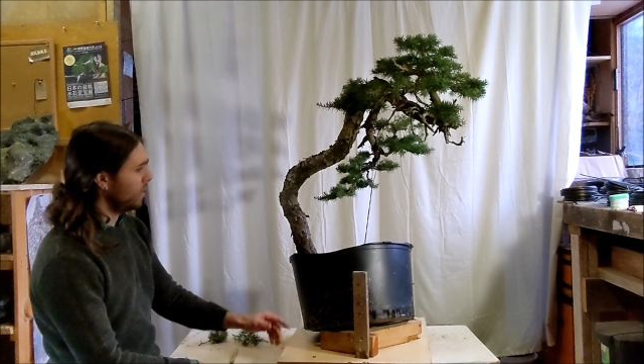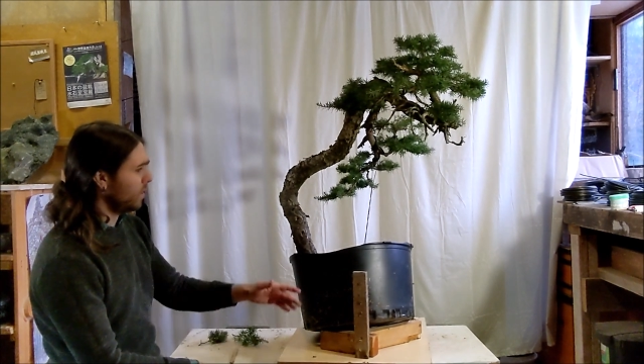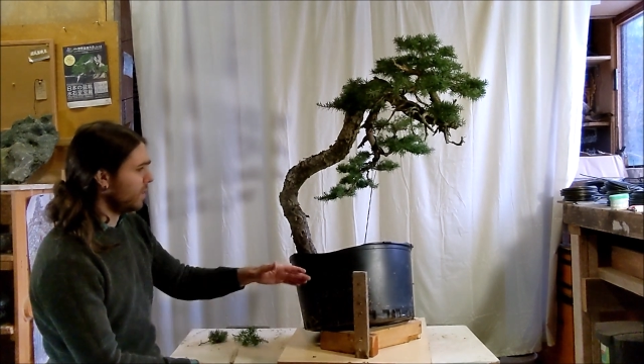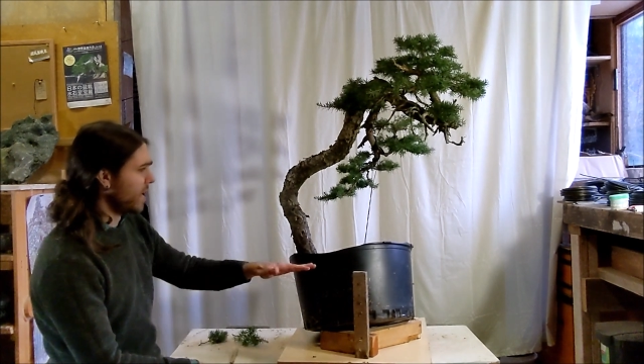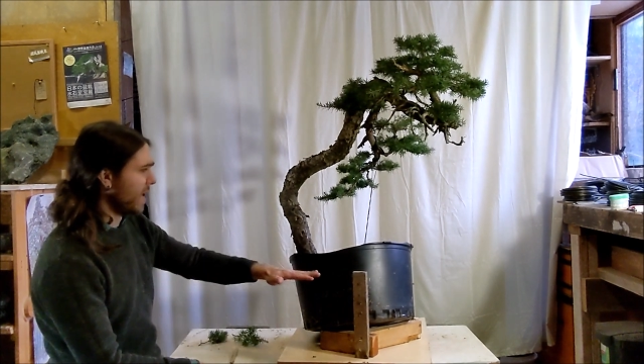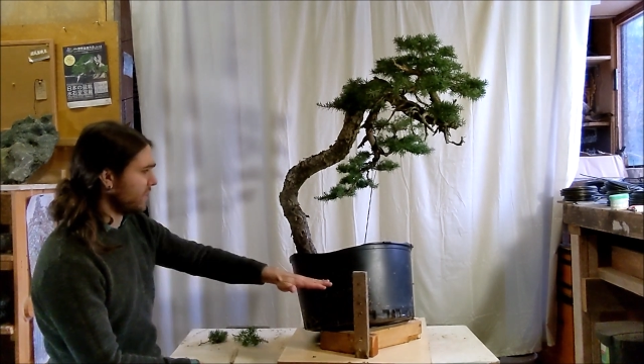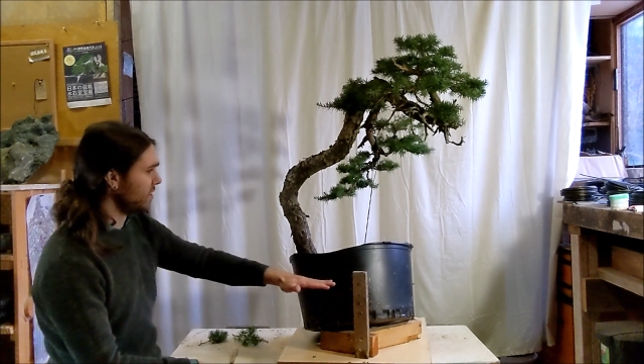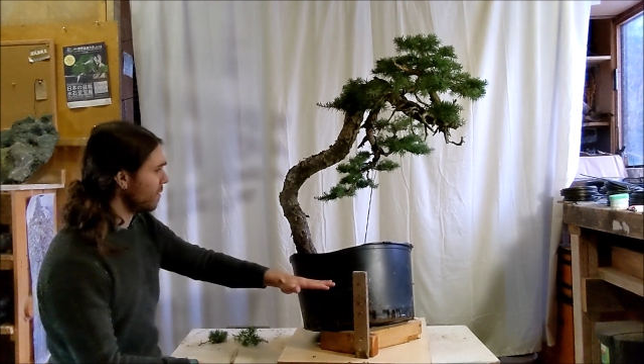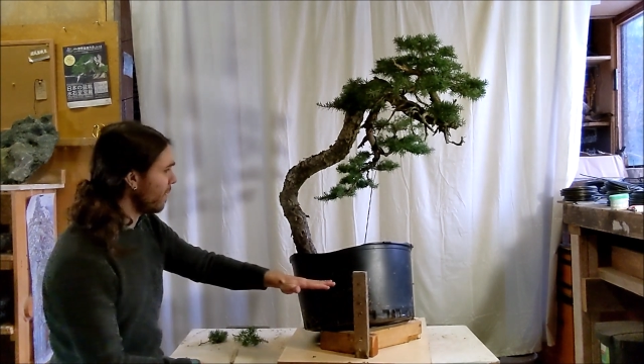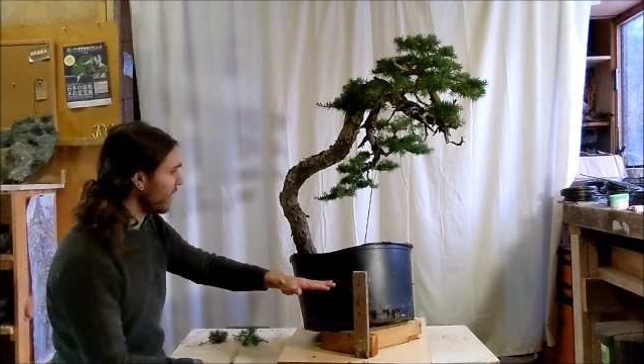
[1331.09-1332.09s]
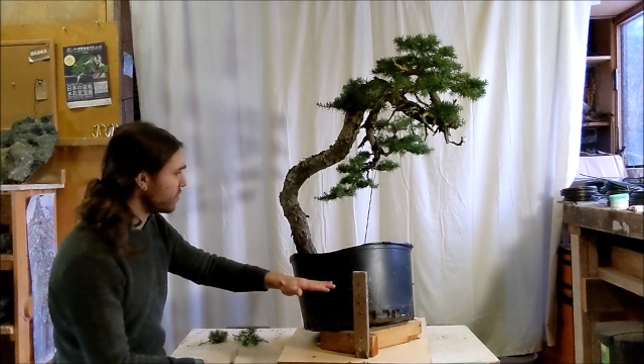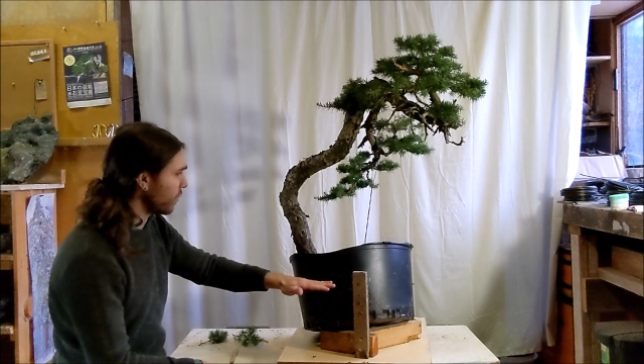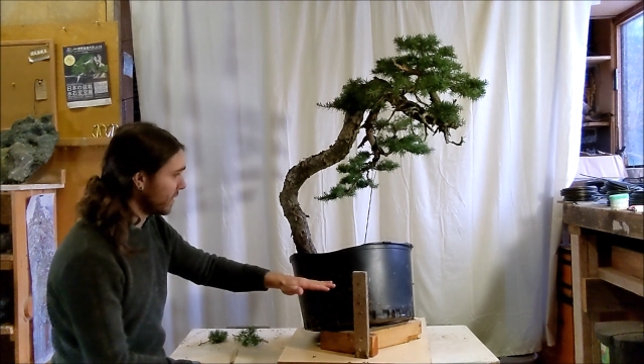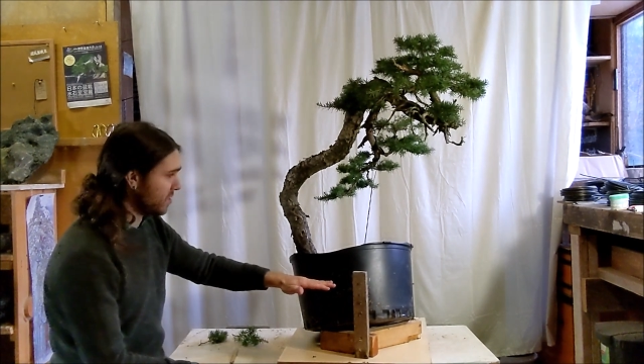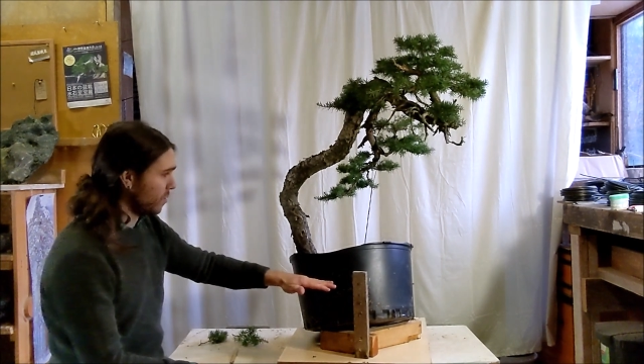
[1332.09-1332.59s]
you can't see the
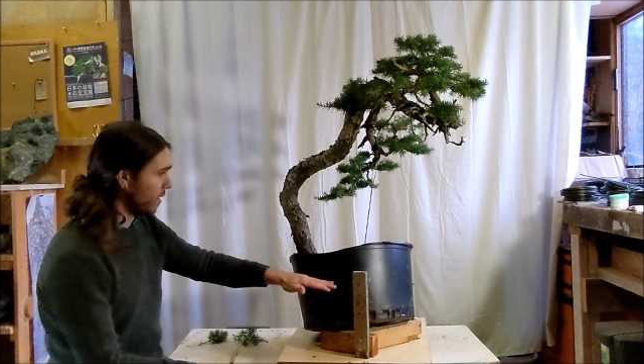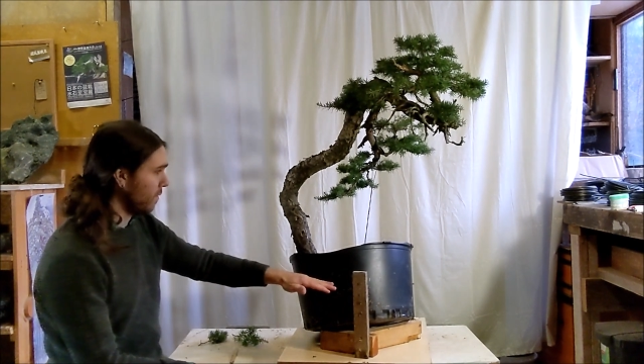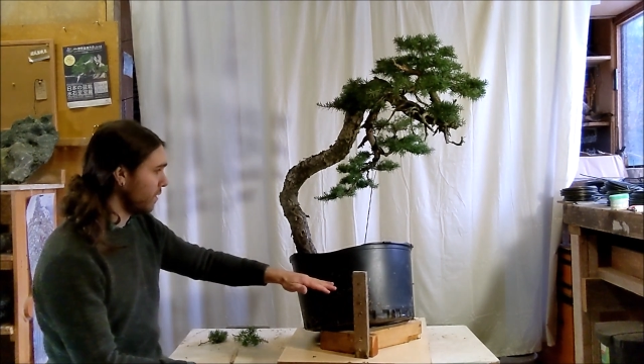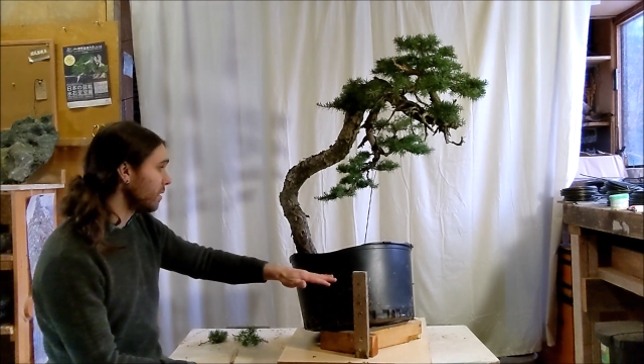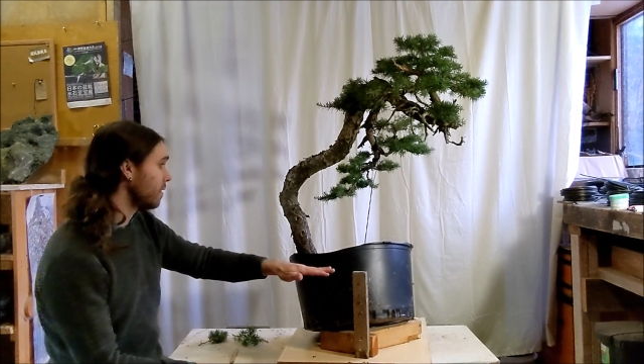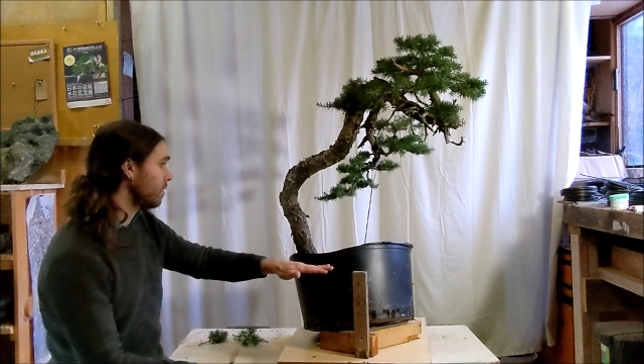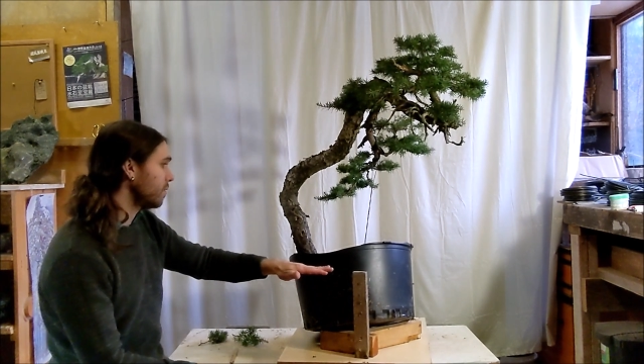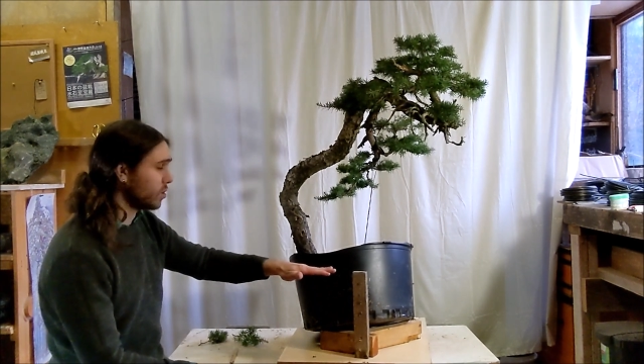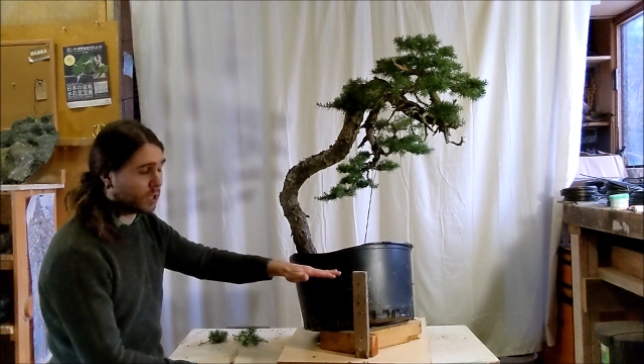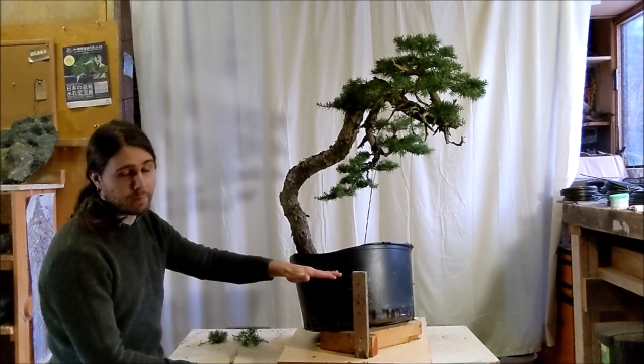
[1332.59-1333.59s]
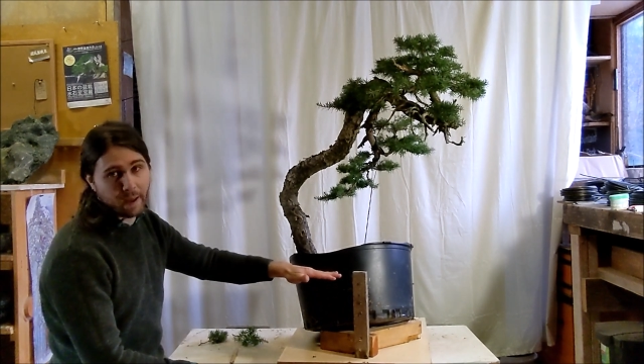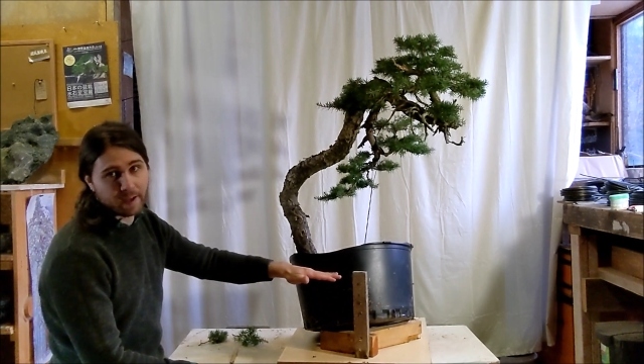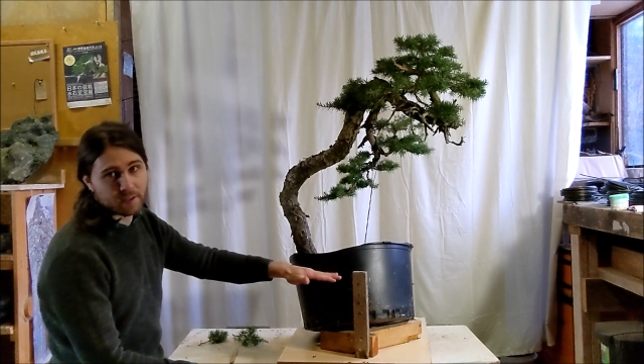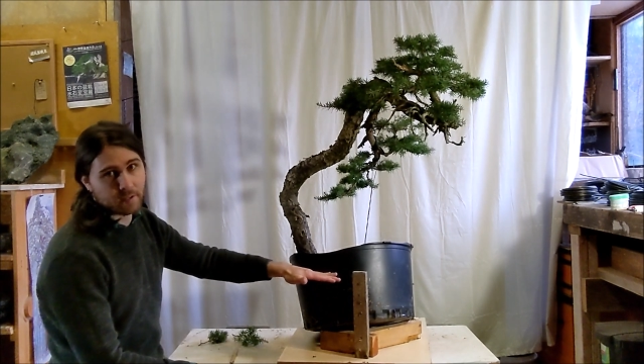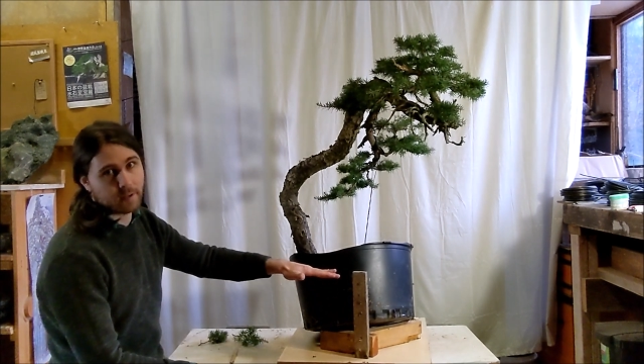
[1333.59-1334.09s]
base whatsoever. It's a good
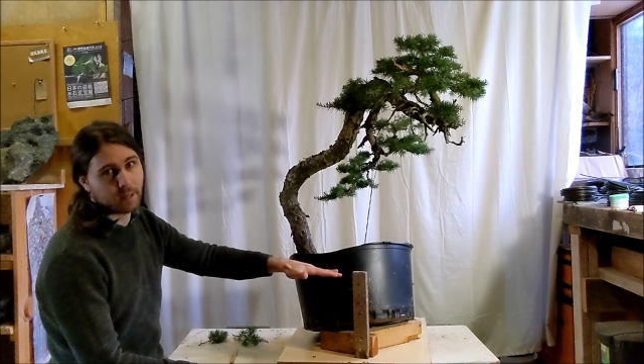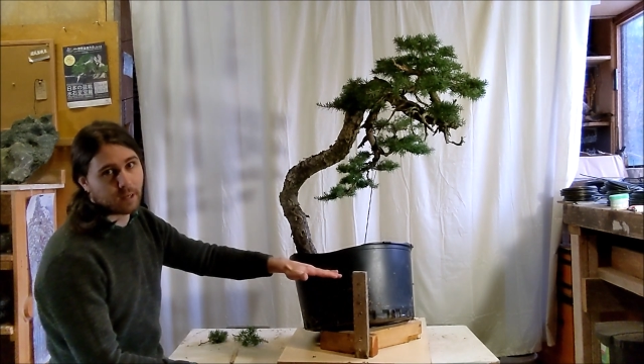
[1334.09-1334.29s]
base.